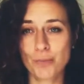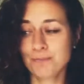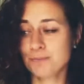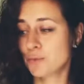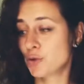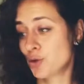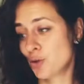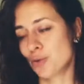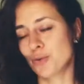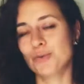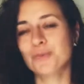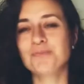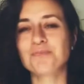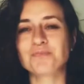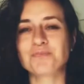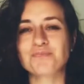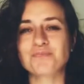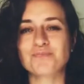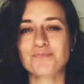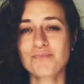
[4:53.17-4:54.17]

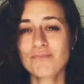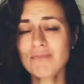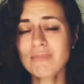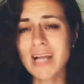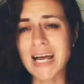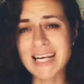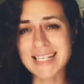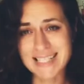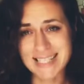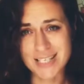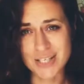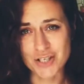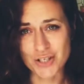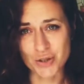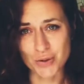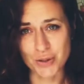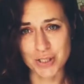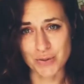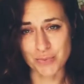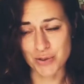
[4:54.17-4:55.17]
two essential
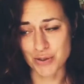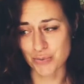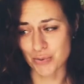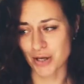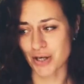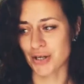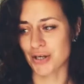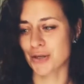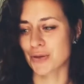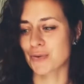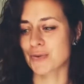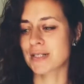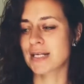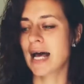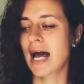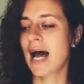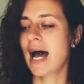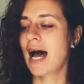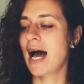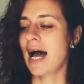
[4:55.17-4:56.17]
oils which we're gonna use.
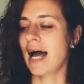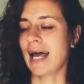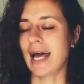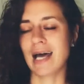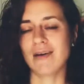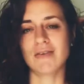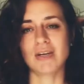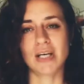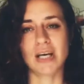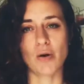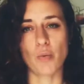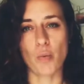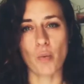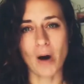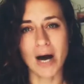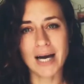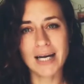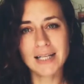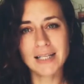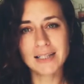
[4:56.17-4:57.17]
I have in here
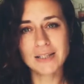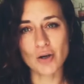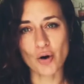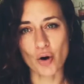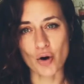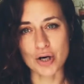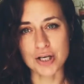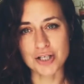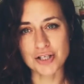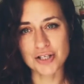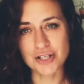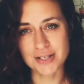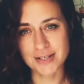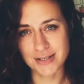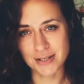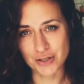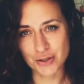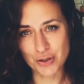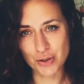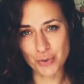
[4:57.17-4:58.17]
wild orange
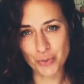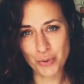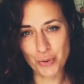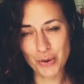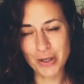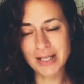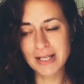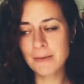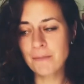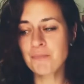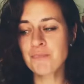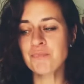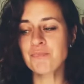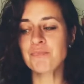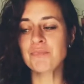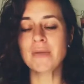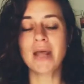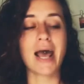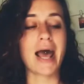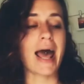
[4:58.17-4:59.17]
essential oil
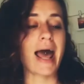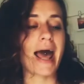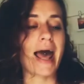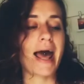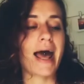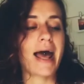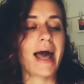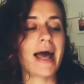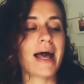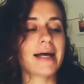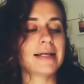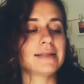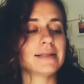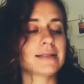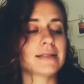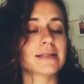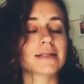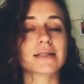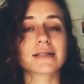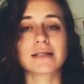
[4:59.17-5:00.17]

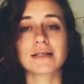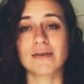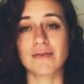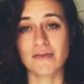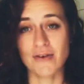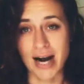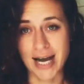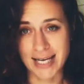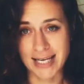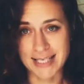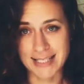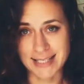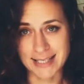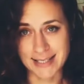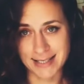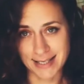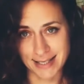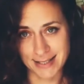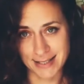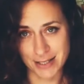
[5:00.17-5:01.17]
and
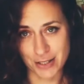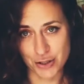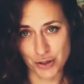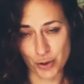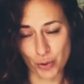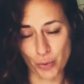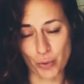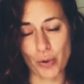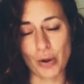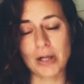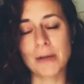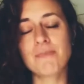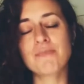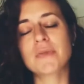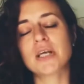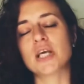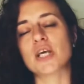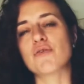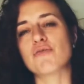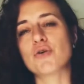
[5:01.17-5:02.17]
frankincense essential oil.
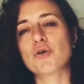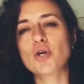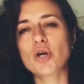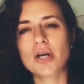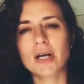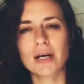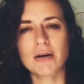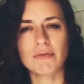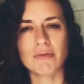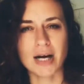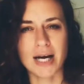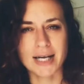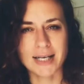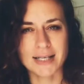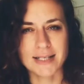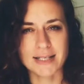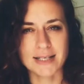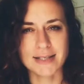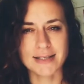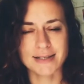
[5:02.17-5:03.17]
If you don't have
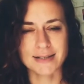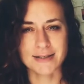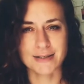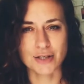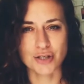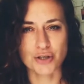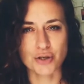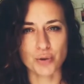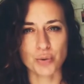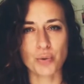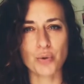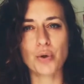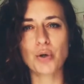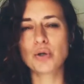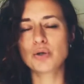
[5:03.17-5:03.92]
frankincense essential oil,